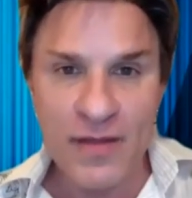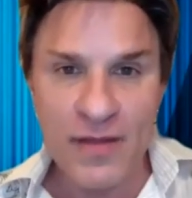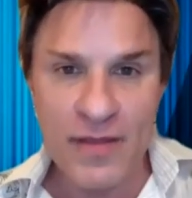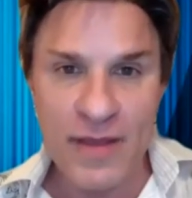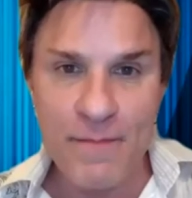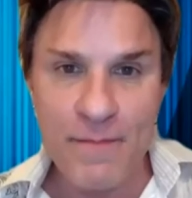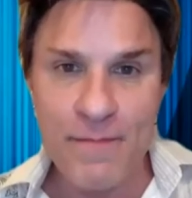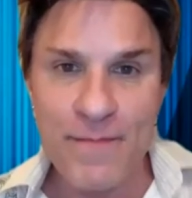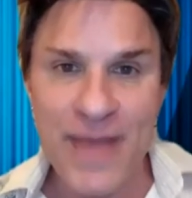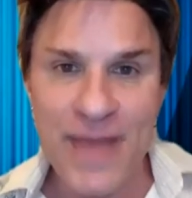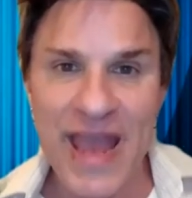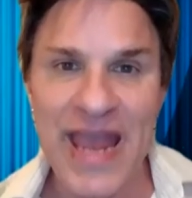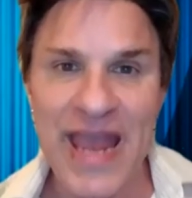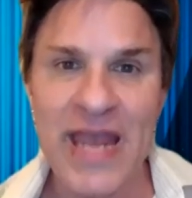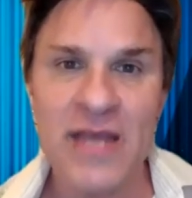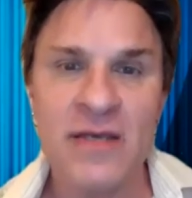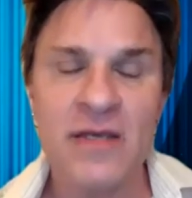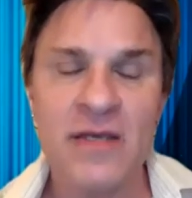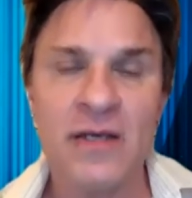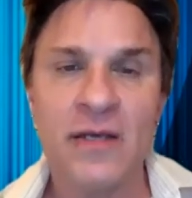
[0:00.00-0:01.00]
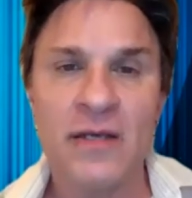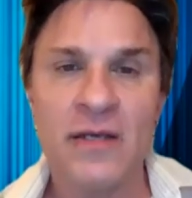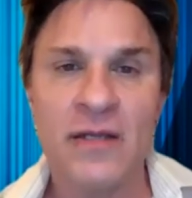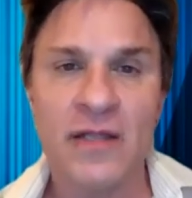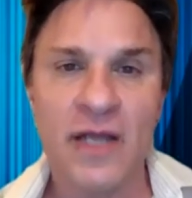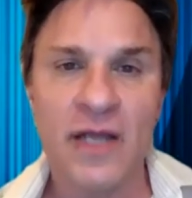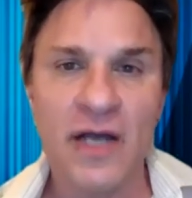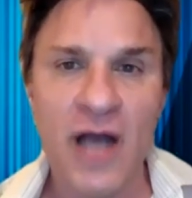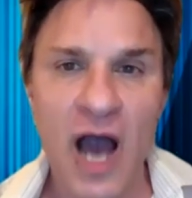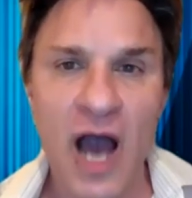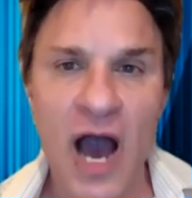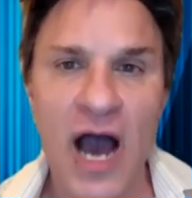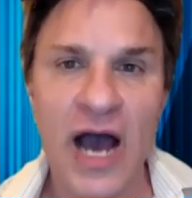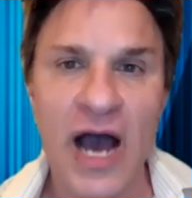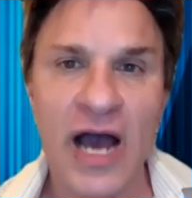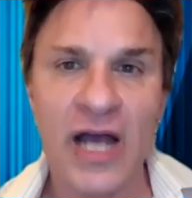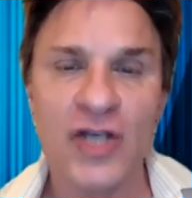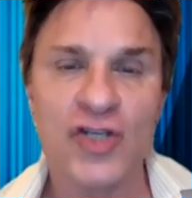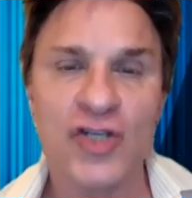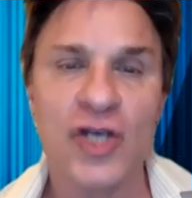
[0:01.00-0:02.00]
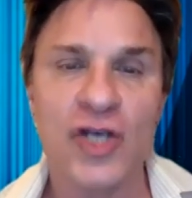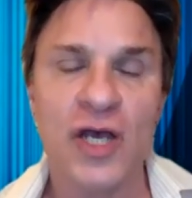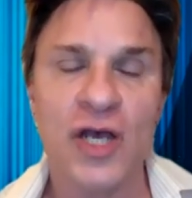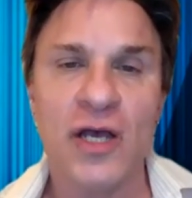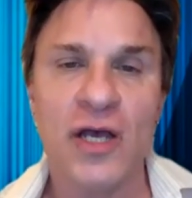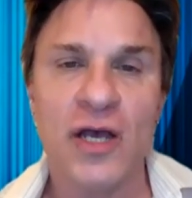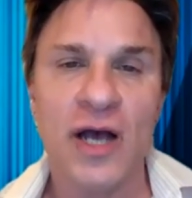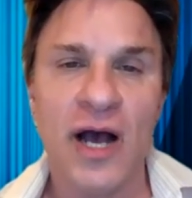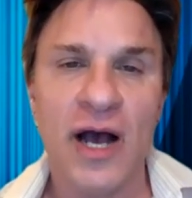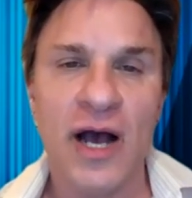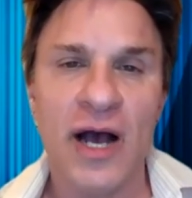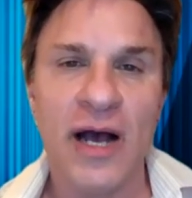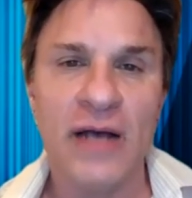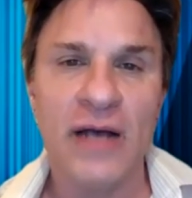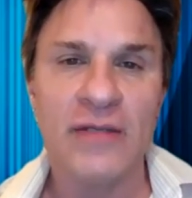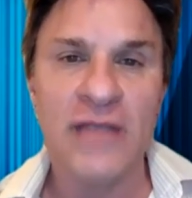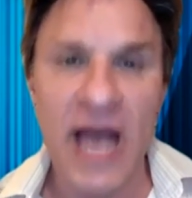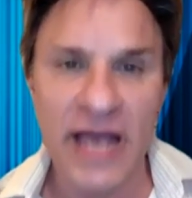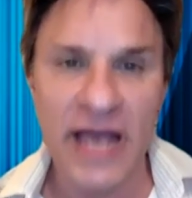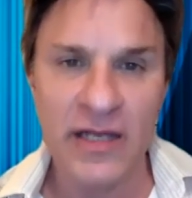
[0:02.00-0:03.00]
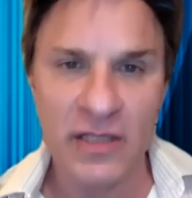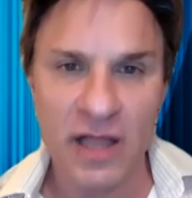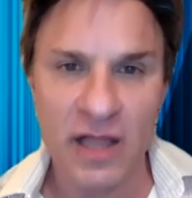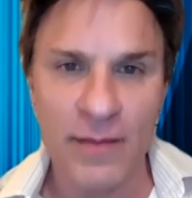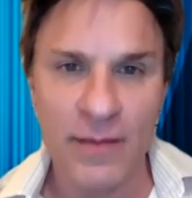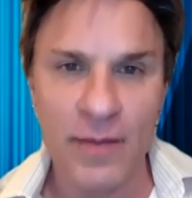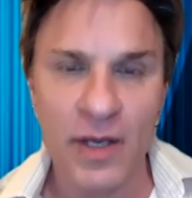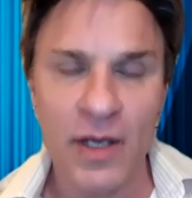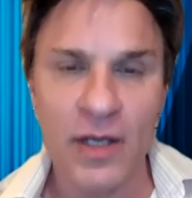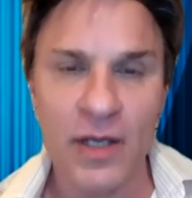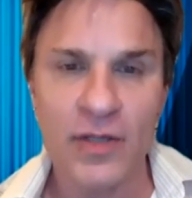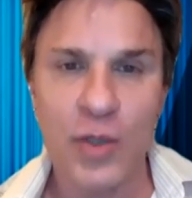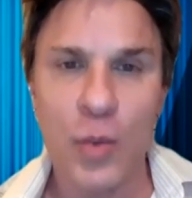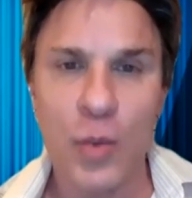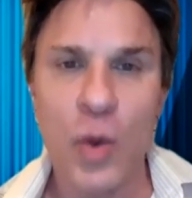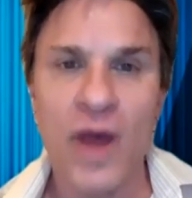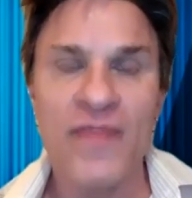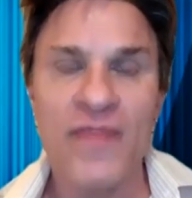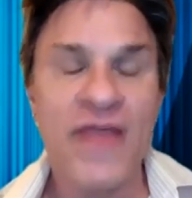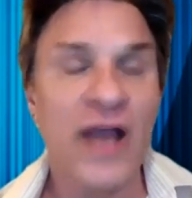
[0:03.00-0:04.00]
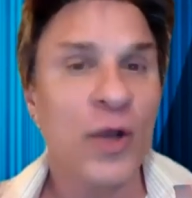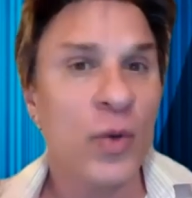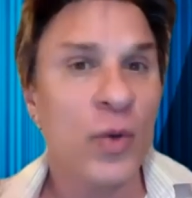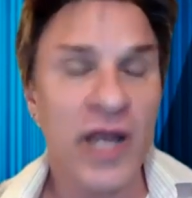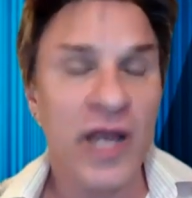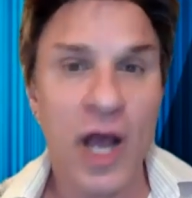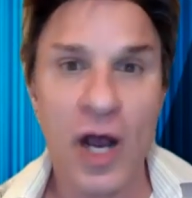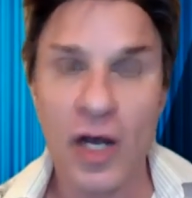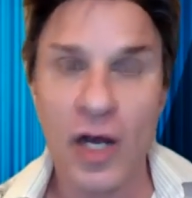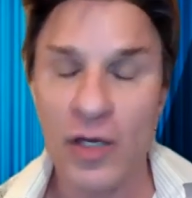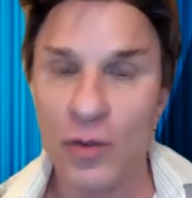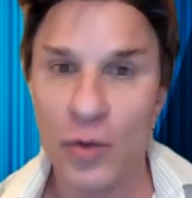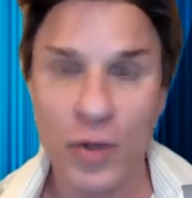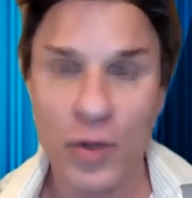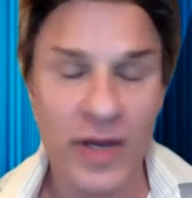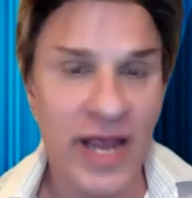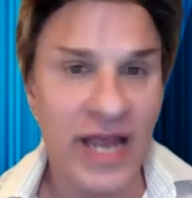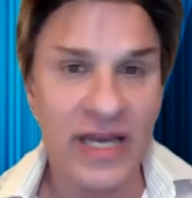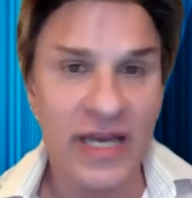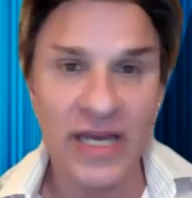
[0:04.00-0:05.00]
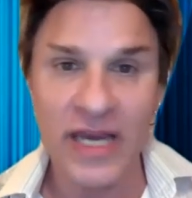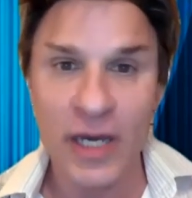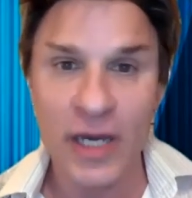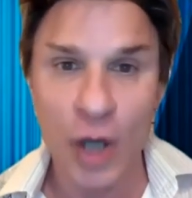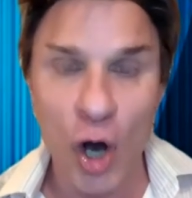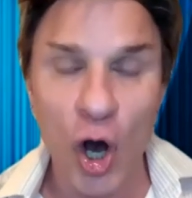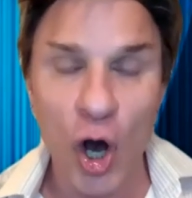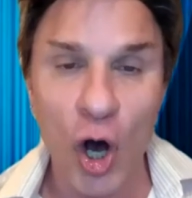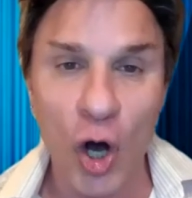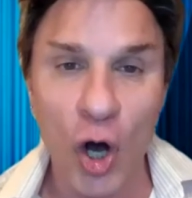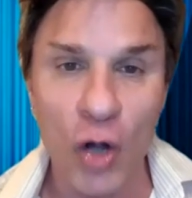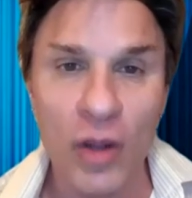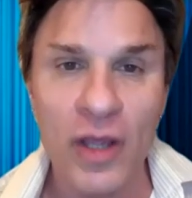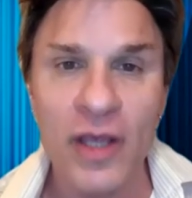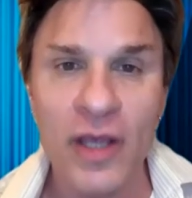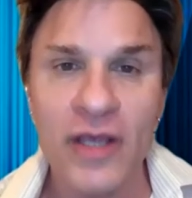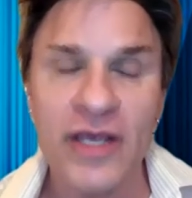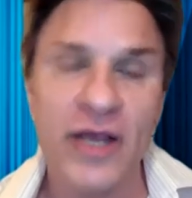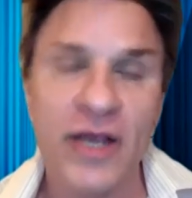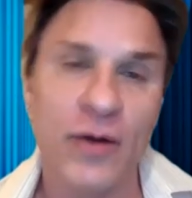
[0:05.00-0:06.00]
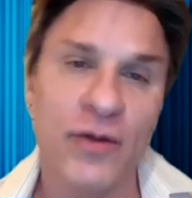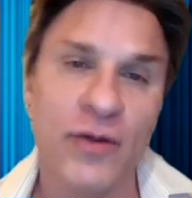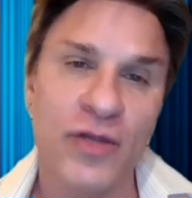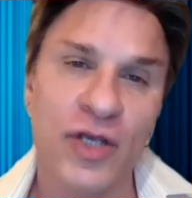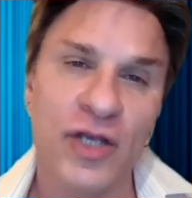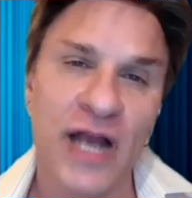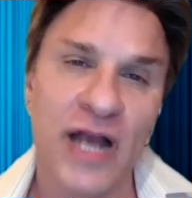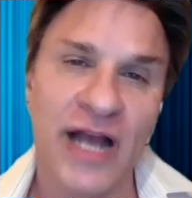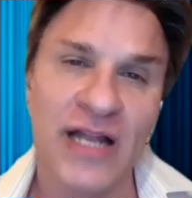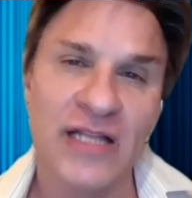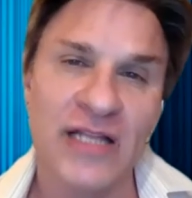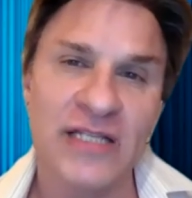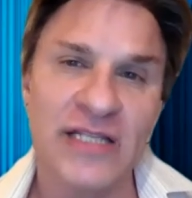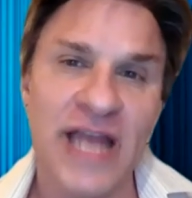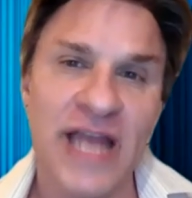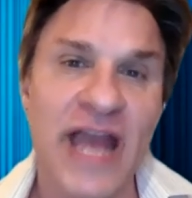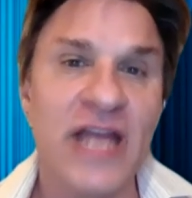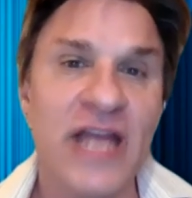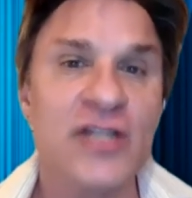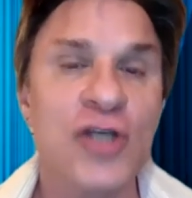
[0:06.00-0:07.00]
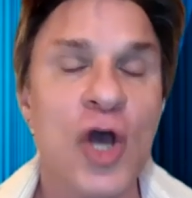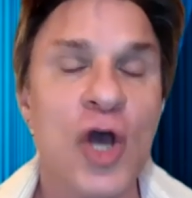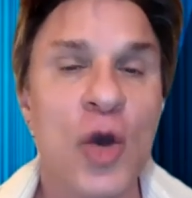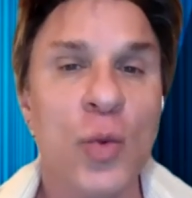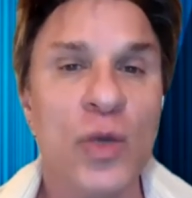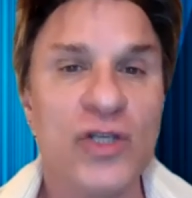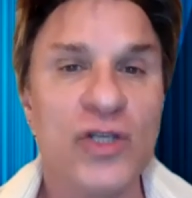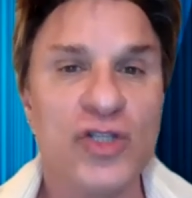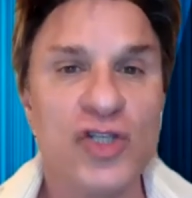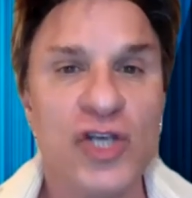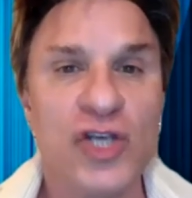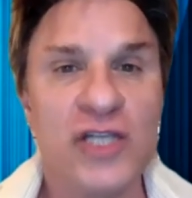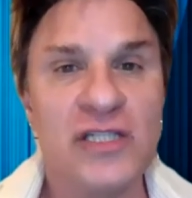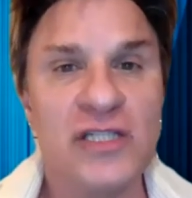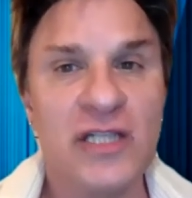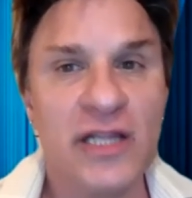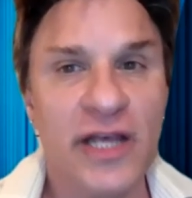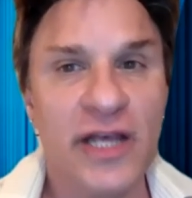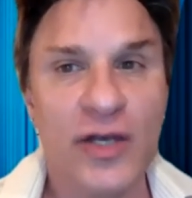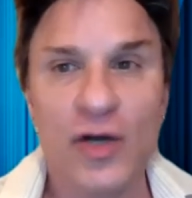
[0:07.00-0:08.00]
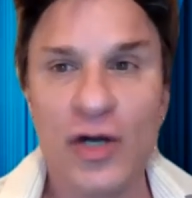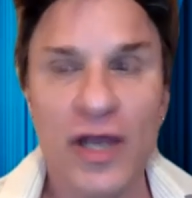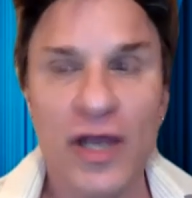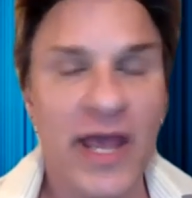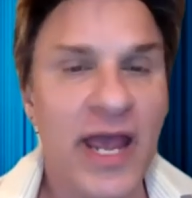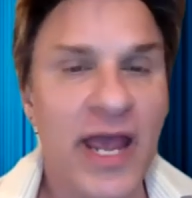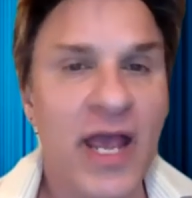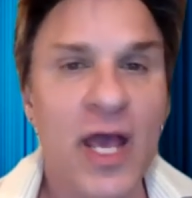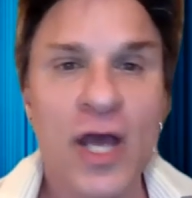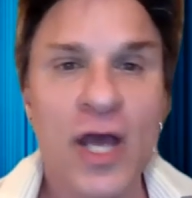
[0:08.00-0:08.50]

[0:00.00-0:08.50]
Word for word: the main La Cage uh, nightclub the one that created it all here in the United States, was just literally